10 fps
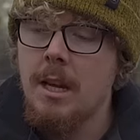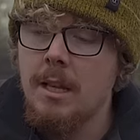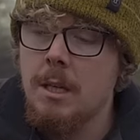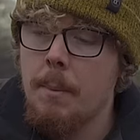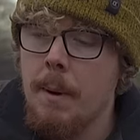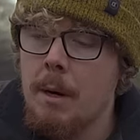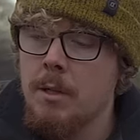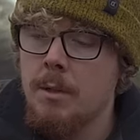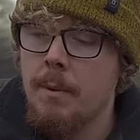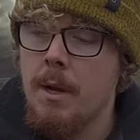take this power
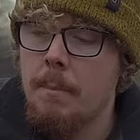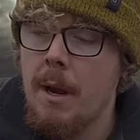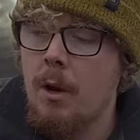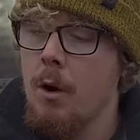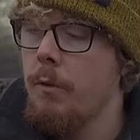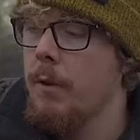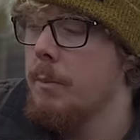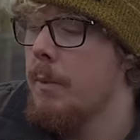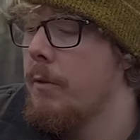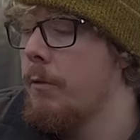supply back off.
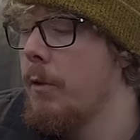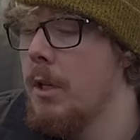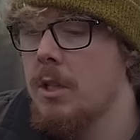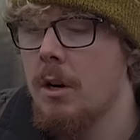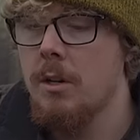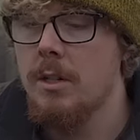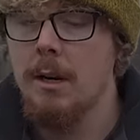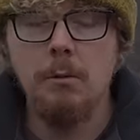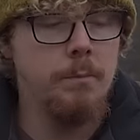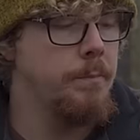That's been fully charged
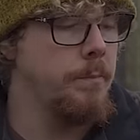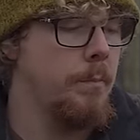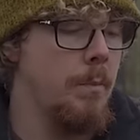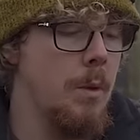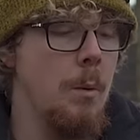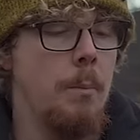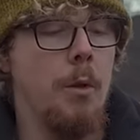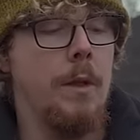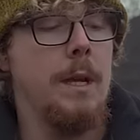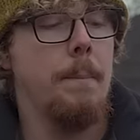now. Put the